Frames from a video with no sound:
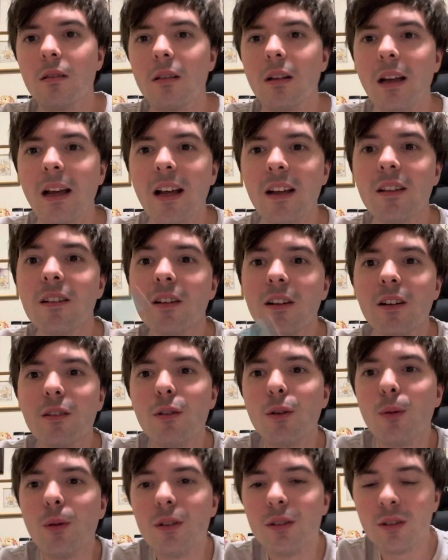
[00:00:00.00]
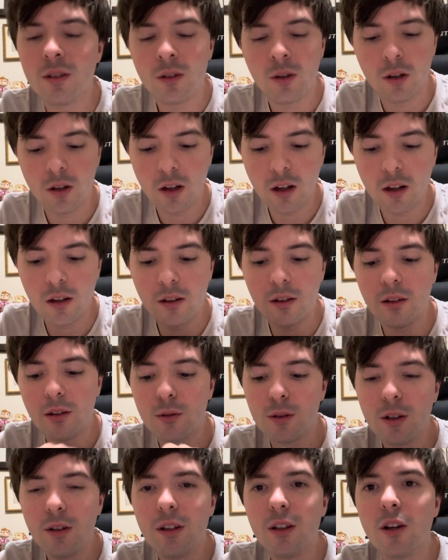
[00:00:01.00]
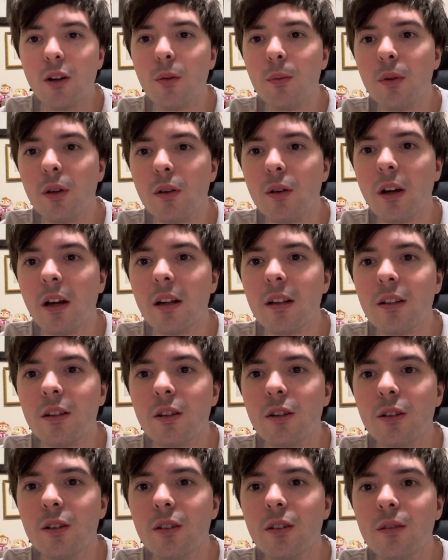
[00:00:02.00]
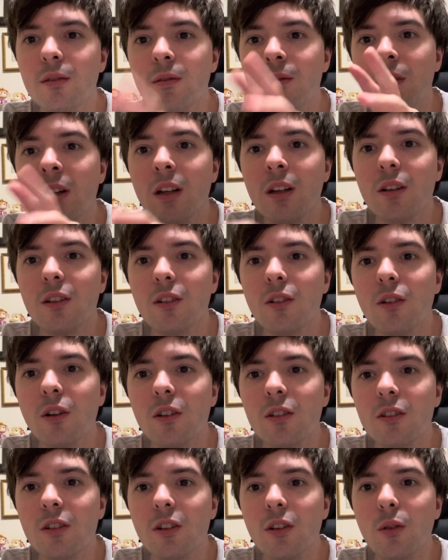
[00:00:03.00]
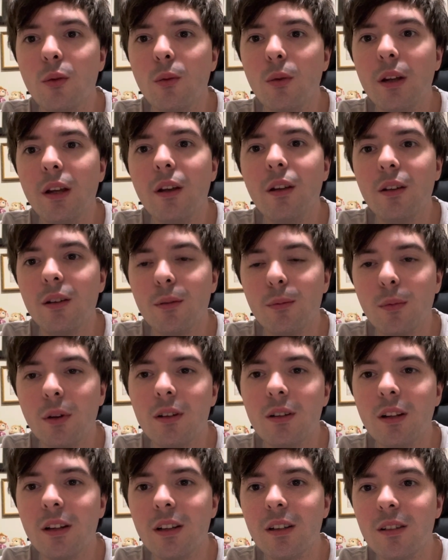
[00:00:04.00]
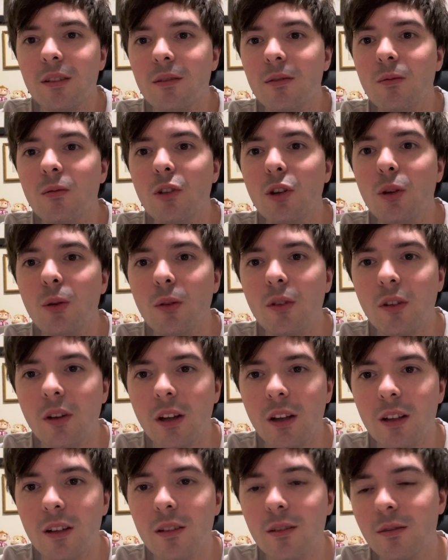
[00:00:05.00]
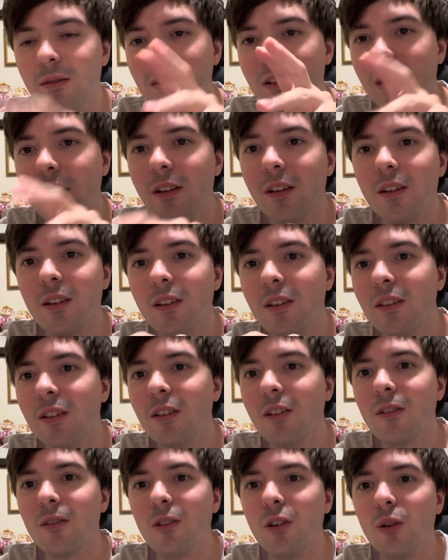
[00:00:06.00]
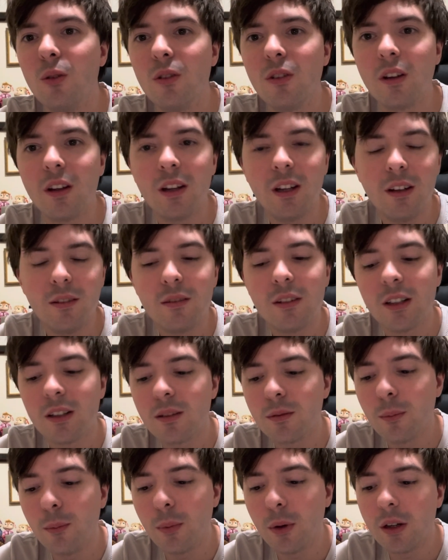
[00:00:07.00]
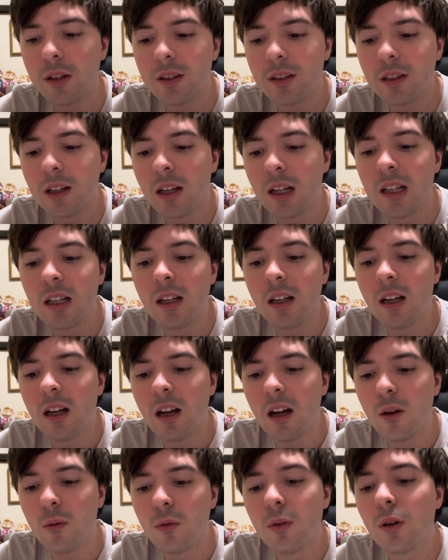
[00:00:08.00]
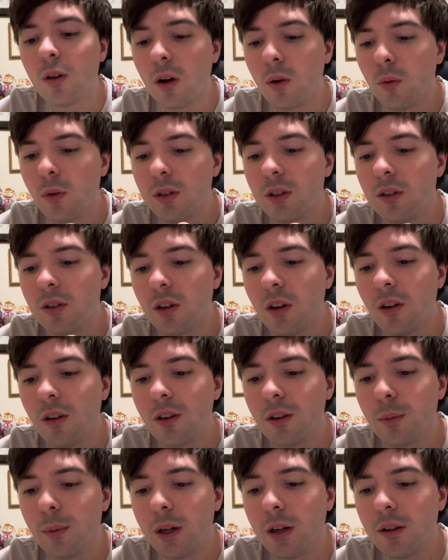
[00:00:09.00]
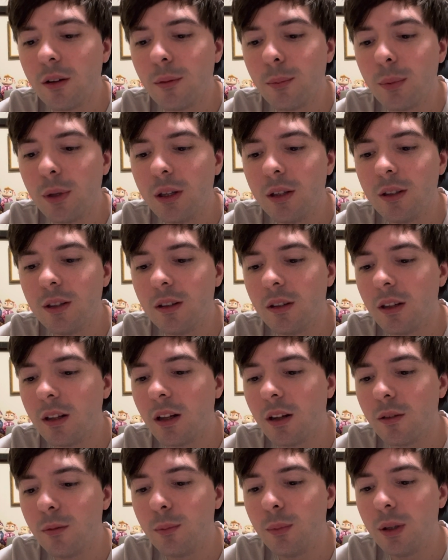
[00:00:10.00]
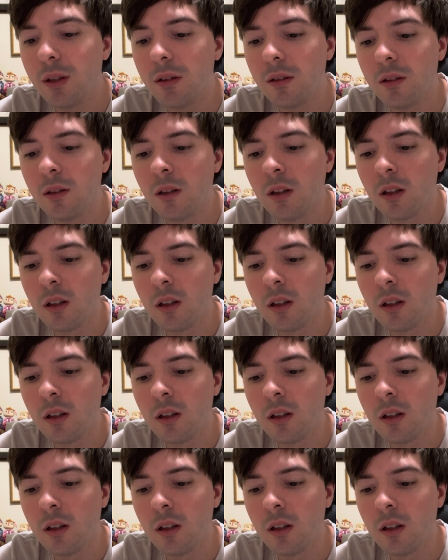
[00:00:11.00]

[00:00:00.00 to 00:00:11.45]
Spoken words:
Hey there, everyone. Really hope you had a good start to the week, Monday and Tuesday, now that it's Tuesday evening. But I wanted to talk about a pen that I've been